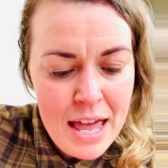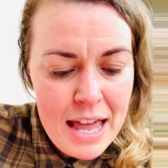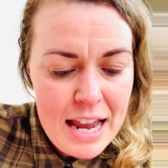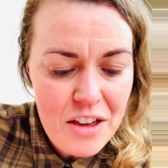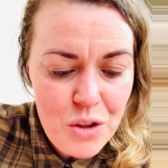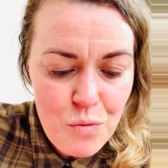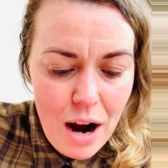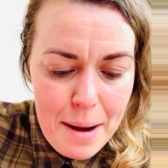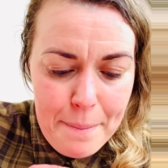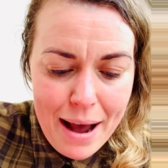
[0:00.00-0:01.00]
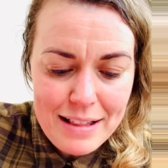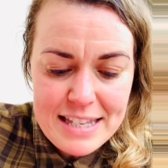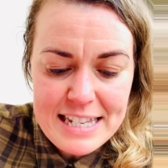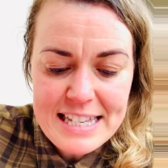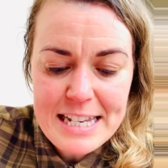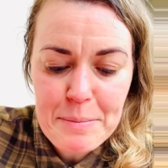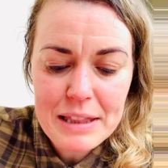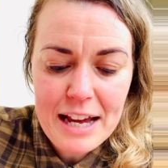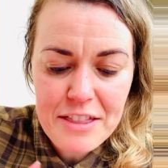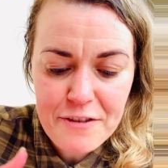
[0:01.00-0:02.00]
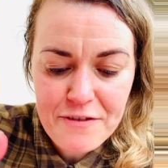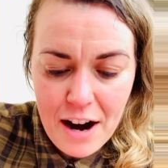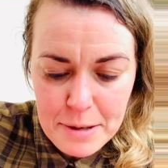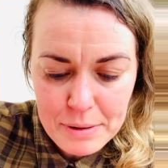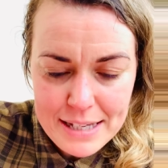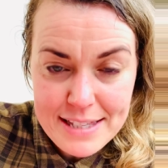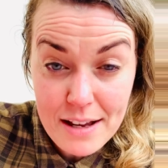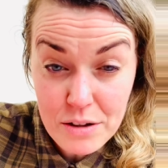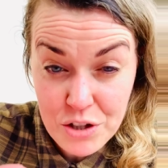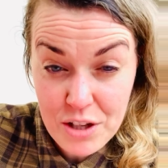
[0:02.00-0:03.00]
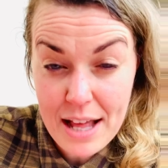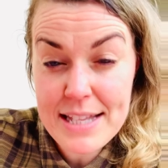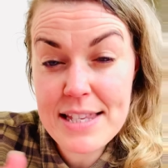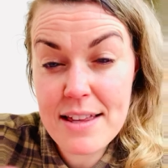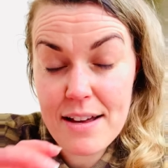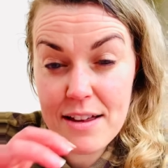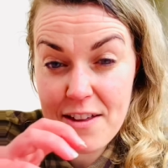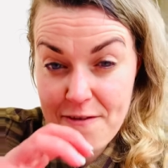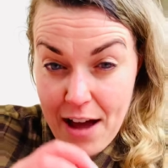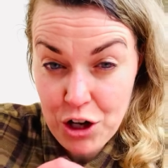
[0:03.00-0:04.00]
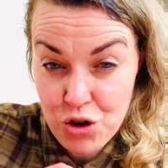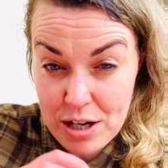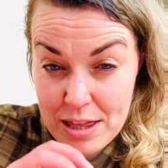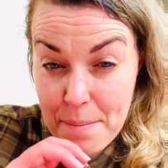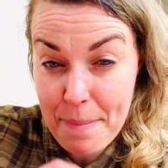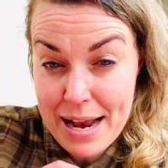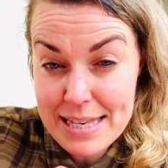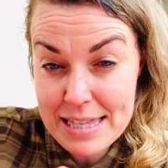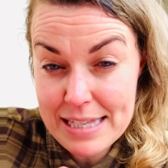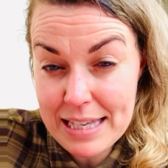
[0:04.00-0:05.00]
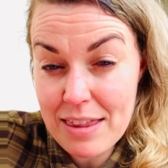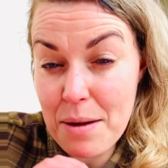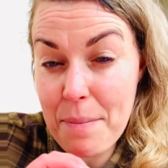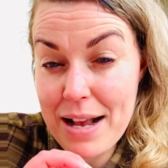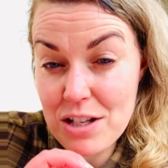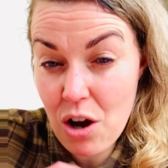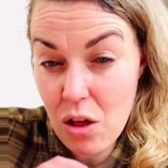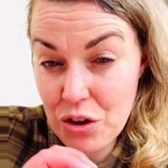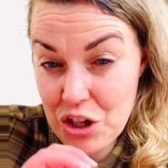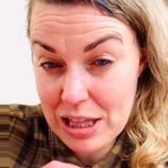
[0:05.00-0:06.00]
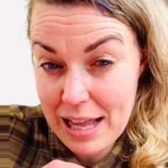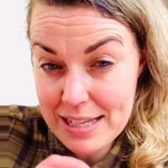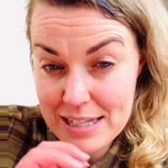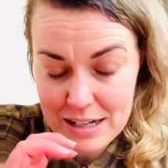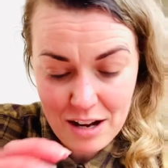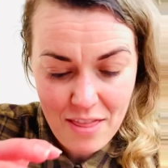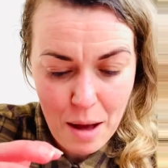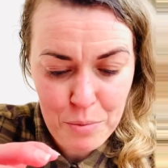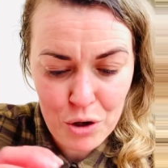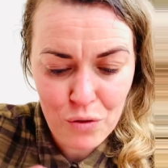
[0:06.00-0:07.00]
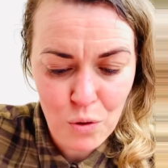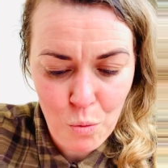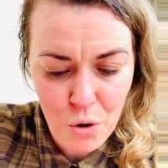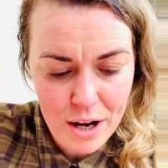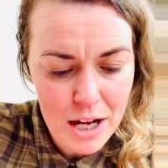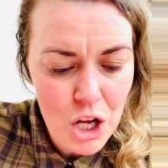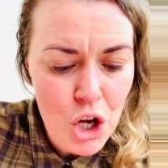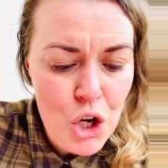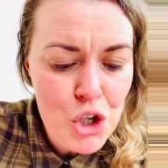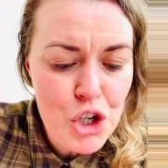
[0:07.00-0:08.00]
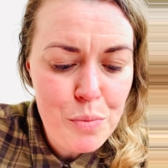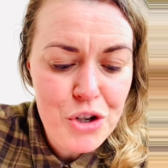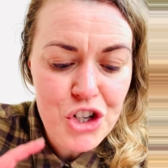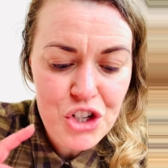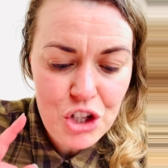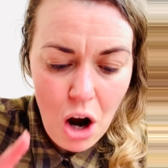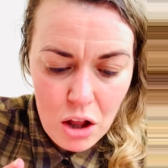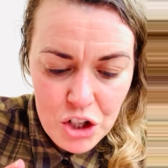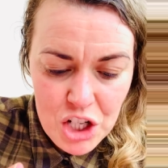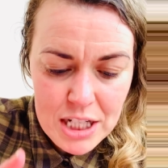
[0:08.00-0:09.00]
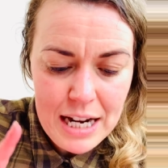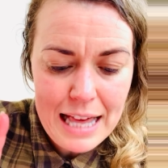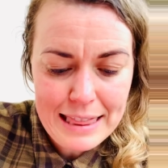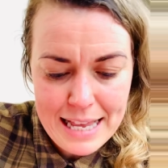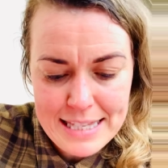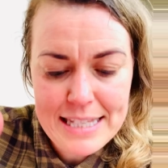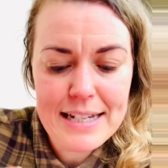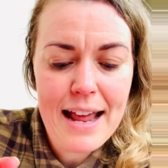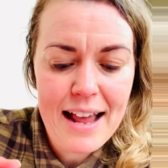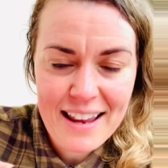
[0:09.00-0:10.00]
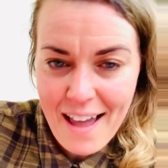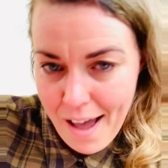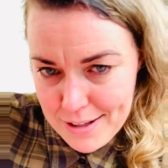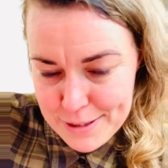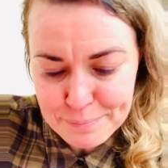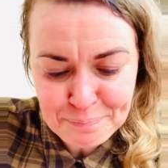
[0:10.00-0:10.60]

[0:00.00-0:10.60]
In the right balance to stimulate the phytoblast cells, so that's the factory in the base of the skin that makes collagen, elastin, and that beautiful water, to produce collagen, elastin, and GAGs.